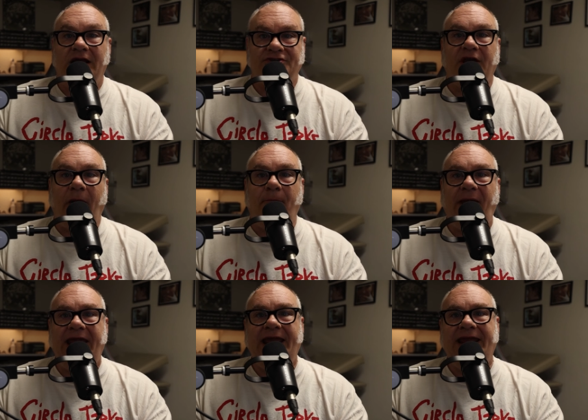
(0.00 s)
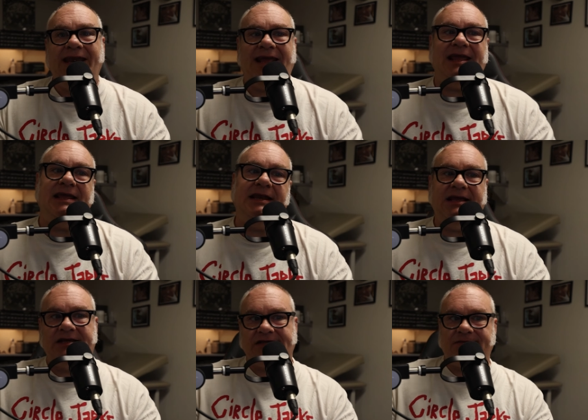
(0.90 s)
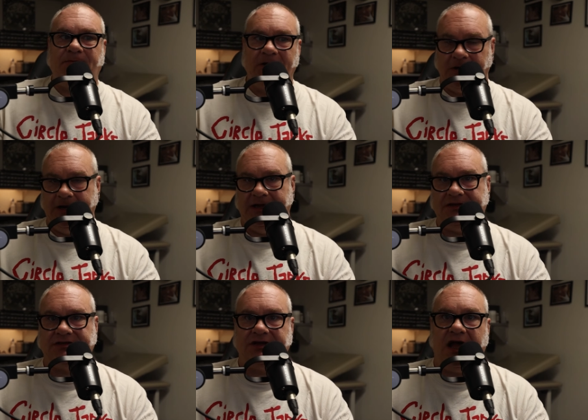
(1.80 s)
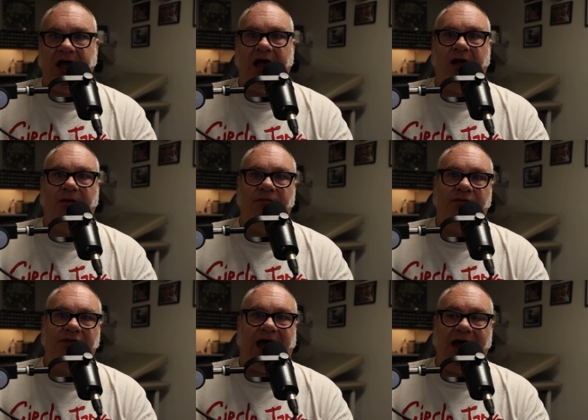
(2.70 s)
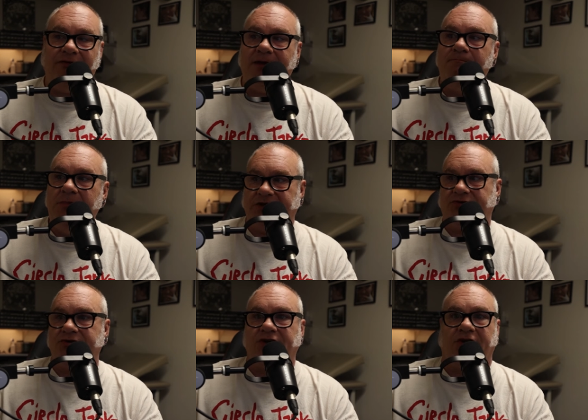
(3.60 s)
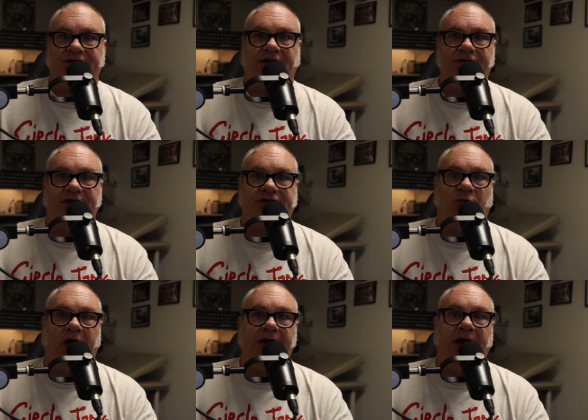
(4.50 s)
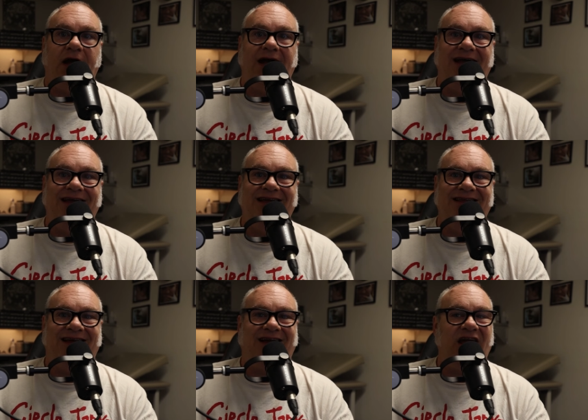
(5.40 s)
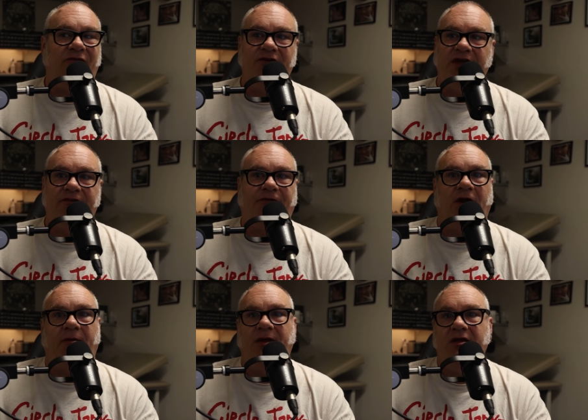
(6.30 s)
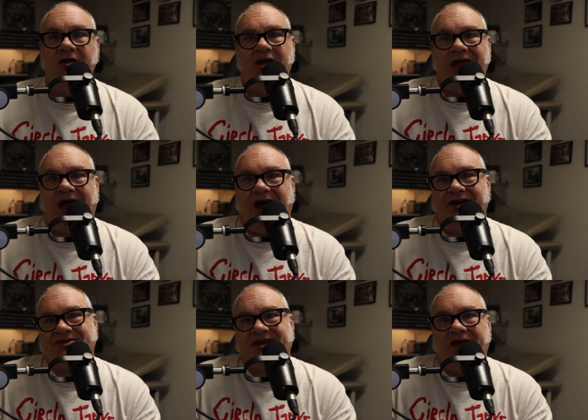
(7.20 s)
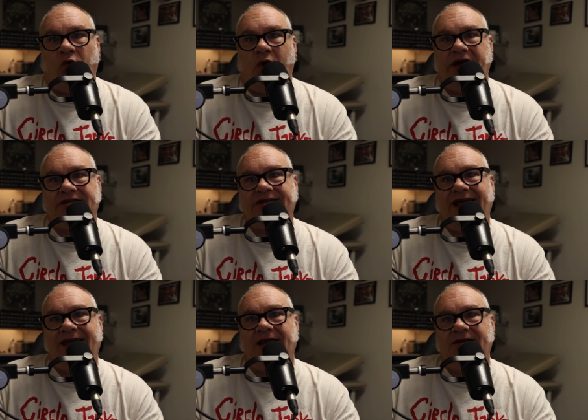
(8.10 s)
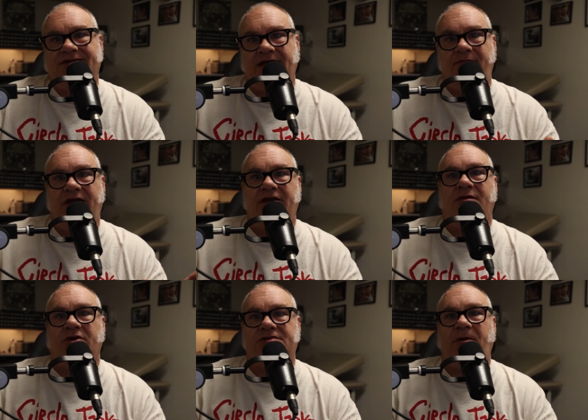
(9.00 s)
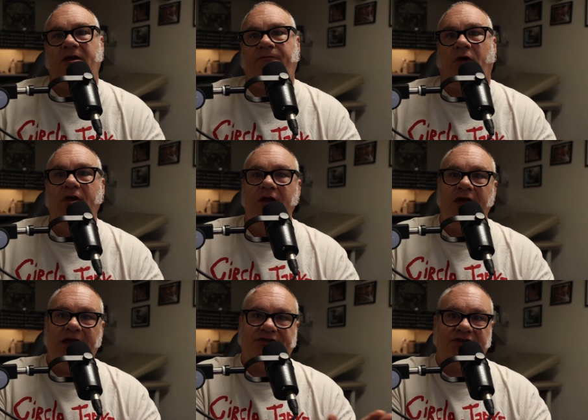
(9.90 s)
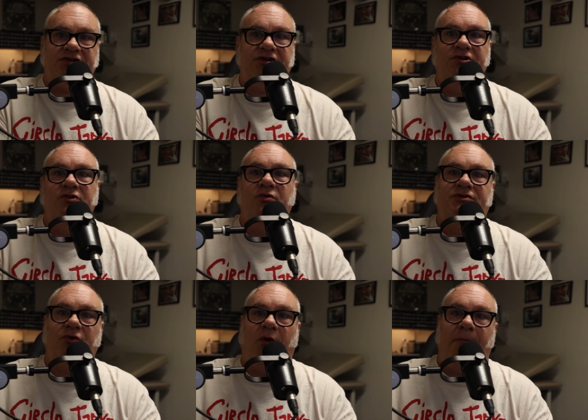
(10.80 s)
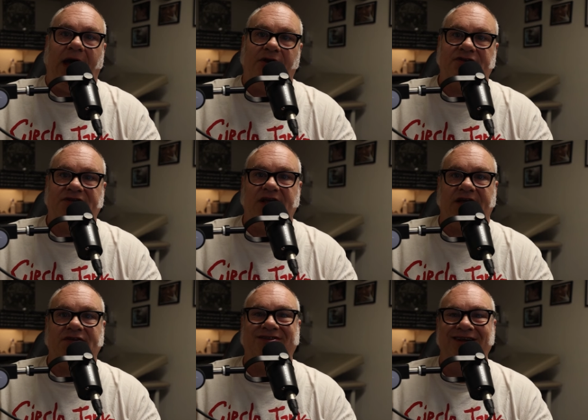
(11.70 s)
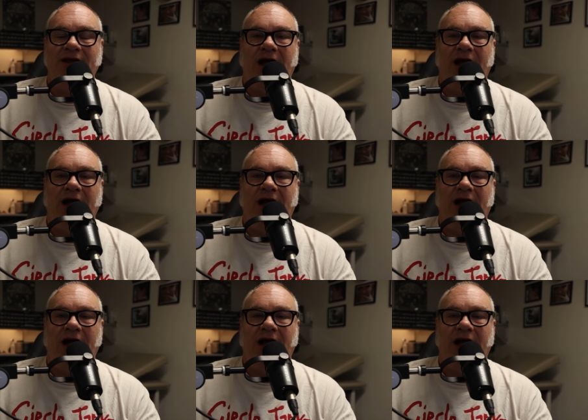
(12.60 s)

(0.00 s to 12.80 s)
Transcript: Now let's talk about pain and experience. Um, I've had mixed results on this one. Uh, everything from on a scale 1 to 10, 10 being the most painful, it's a 2 to about a 6.